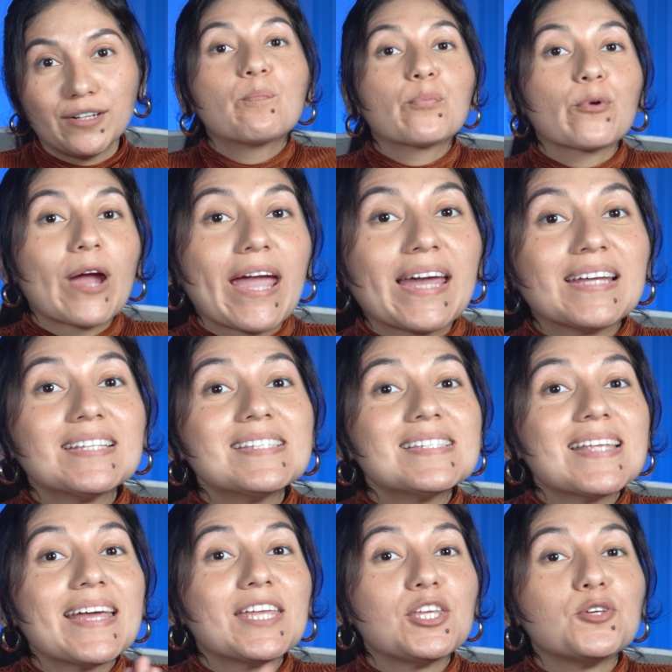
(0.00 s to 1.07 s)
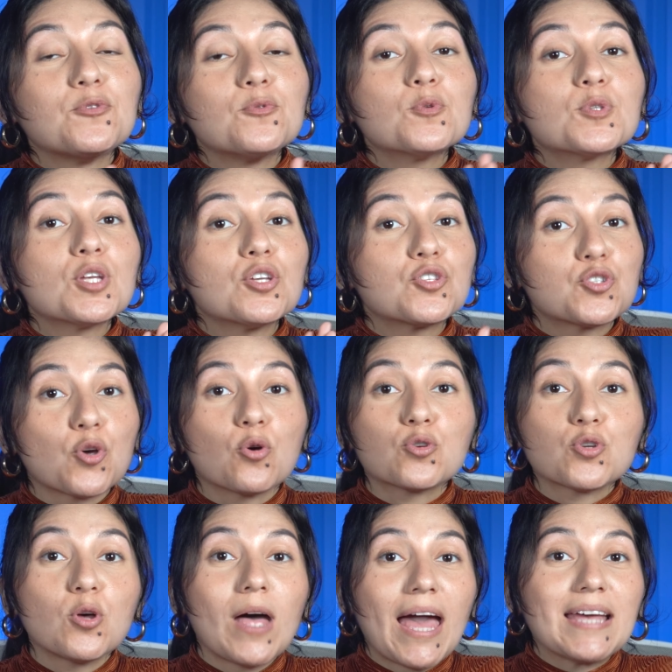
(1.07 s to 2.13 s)
Brands that use
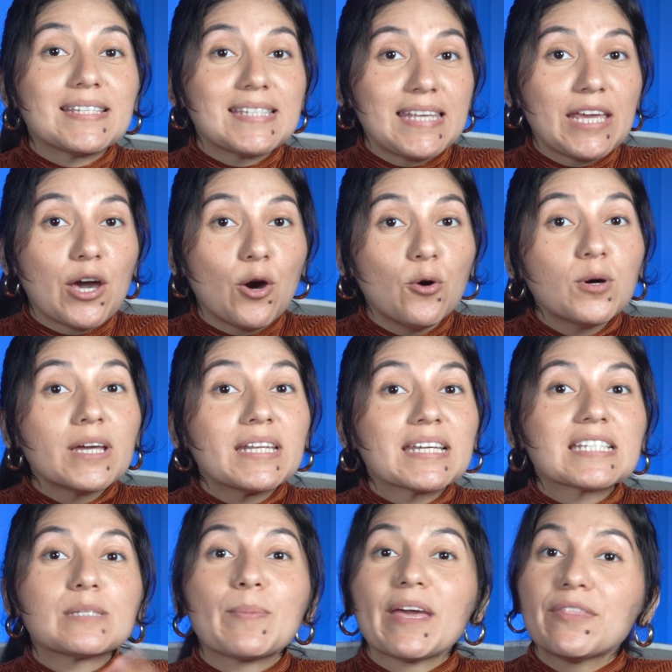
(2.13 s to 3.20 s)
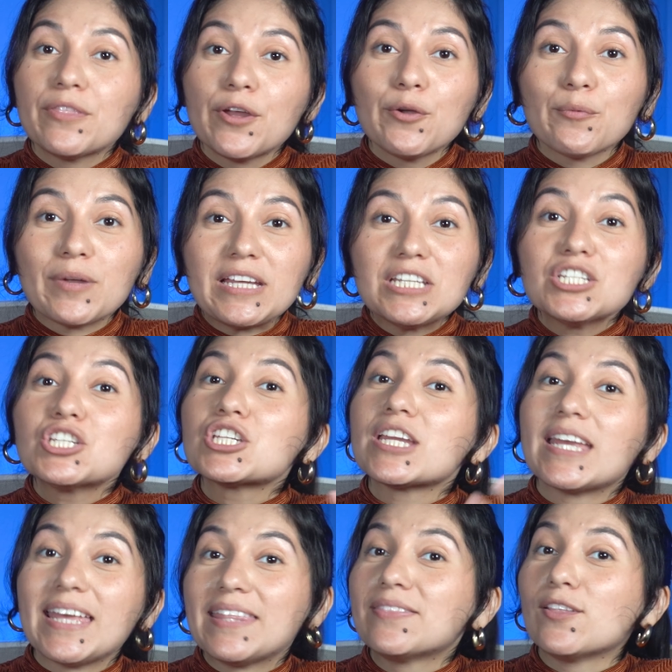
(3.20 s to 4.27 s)
social SEO can expand their reach
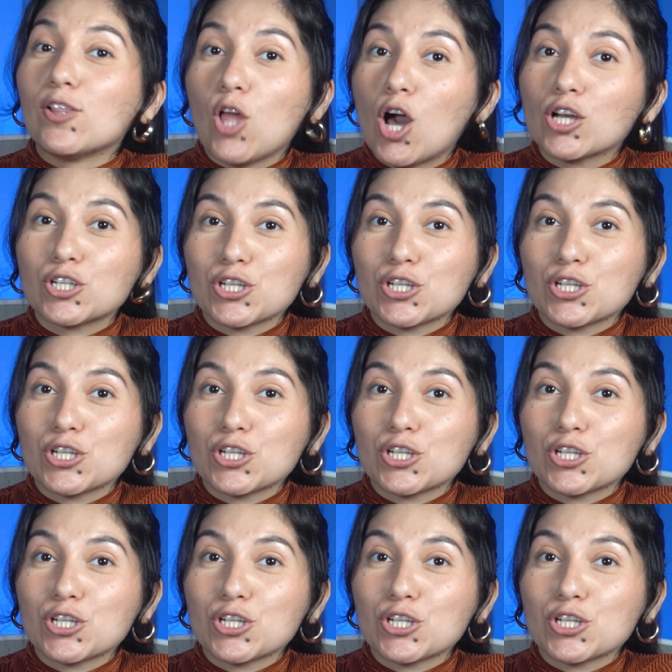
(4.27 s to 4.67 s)
in the long